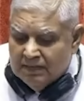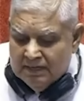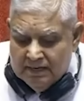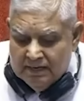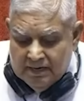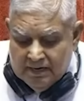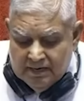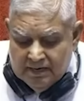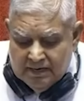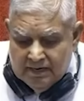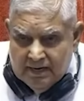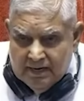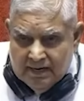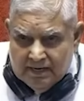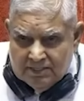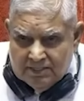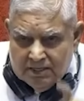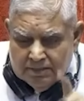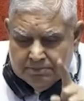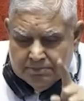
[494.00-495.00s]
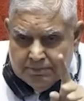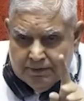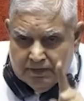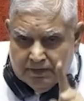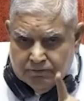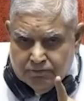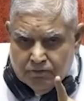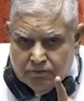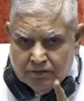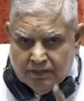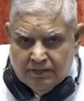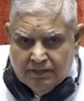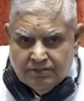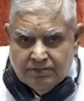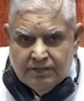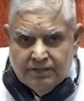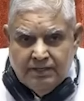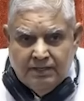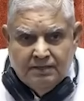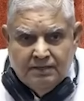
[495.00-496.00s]
India is a peaceful
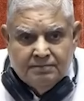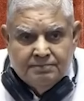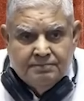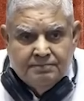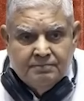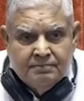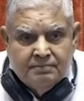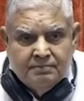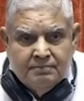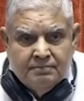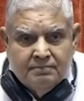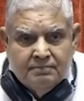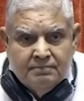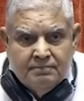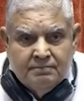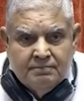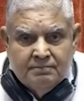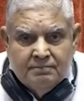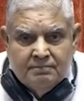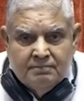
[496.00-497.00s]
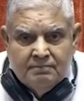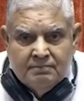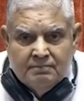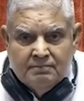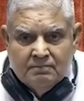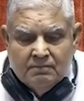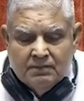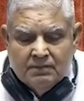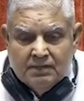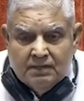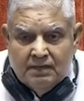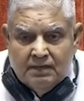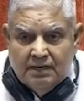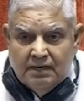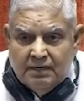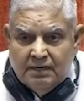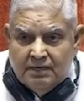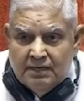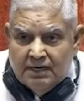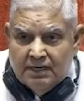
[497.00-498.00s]
country.
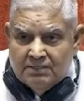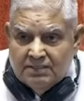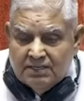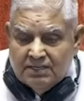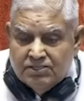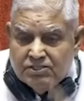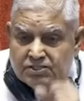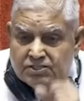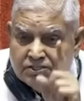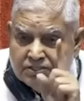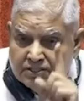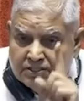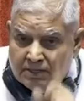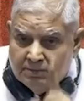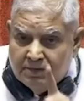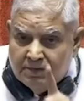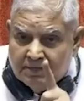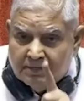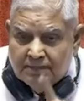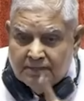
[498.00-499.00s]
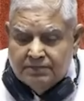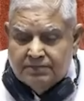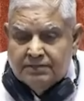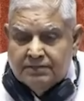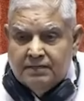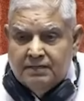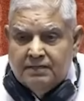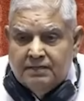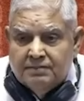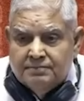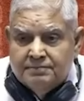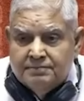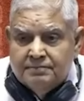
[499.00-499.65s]
India is a stable country.